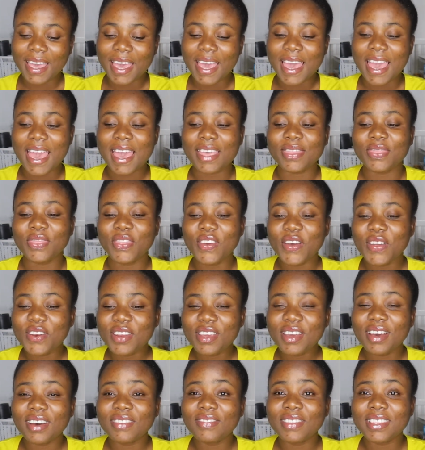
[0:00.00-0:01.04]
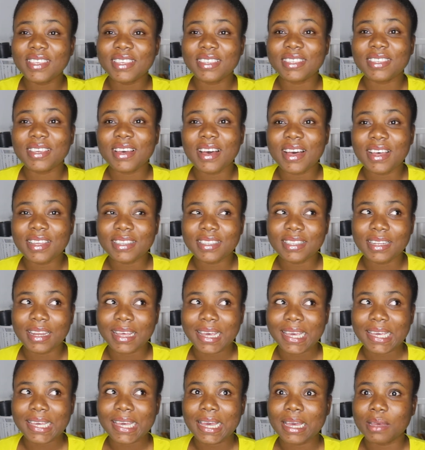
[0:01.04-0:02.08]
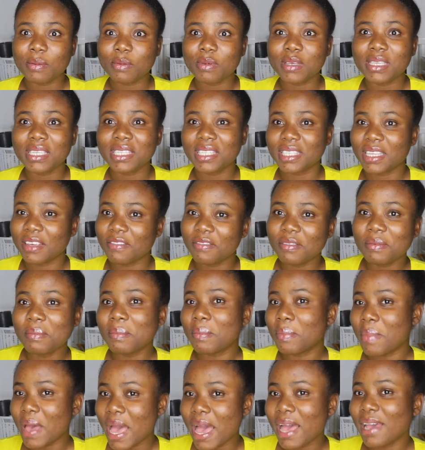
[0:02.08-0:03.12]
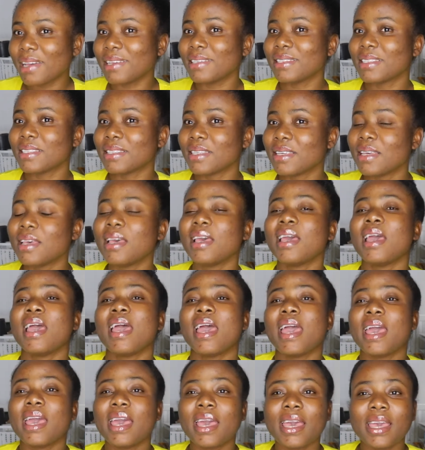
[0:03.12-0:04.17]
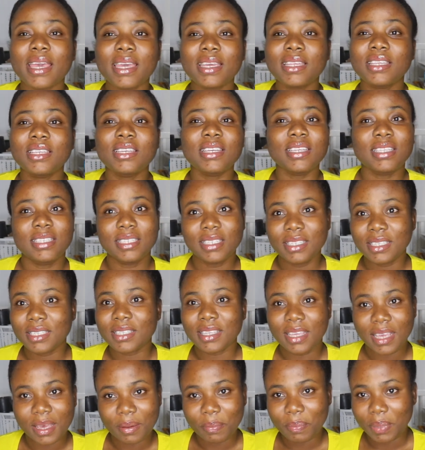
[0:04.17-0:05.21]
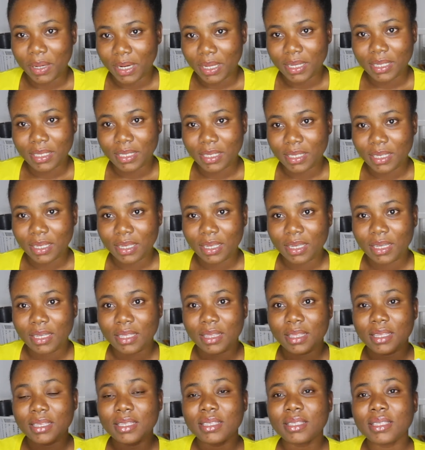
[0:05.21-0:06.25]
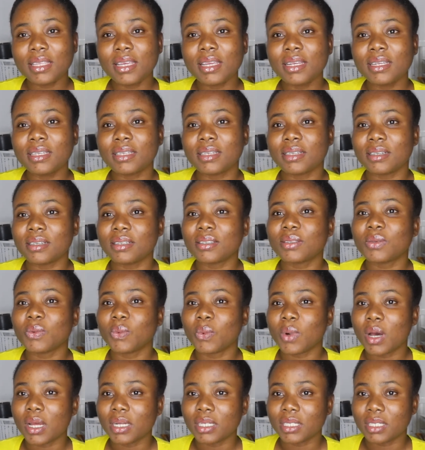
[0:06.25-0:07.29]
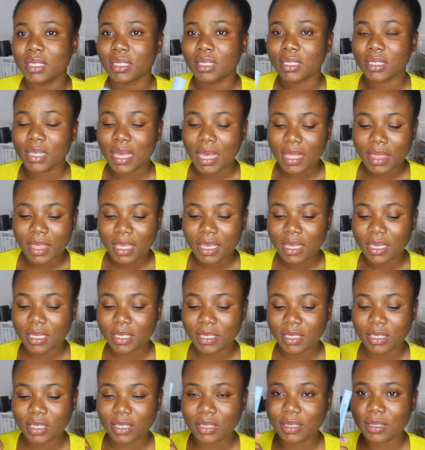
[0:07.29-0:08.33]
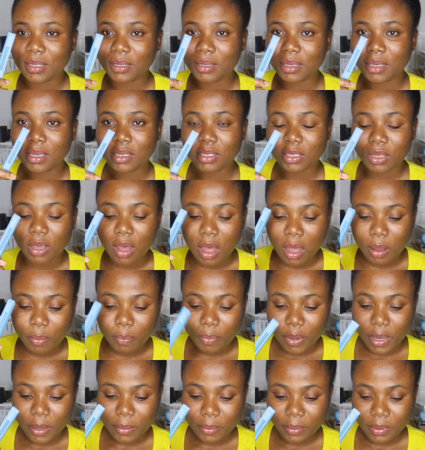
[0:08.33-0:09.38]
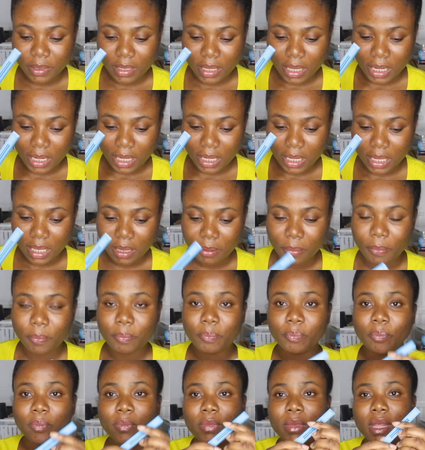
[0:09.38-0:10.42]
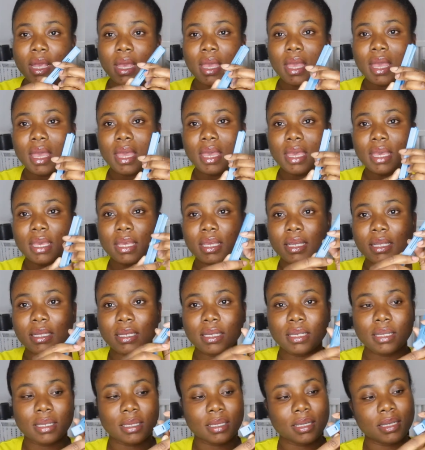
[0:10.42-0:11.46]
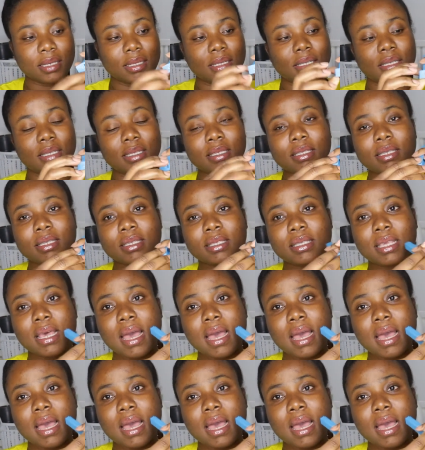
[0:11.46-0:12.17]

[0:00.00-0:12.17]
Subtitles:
And 30 of this cost like $7, and you can just get plenty. This thing does wonders. I think it's called paper clip, and this is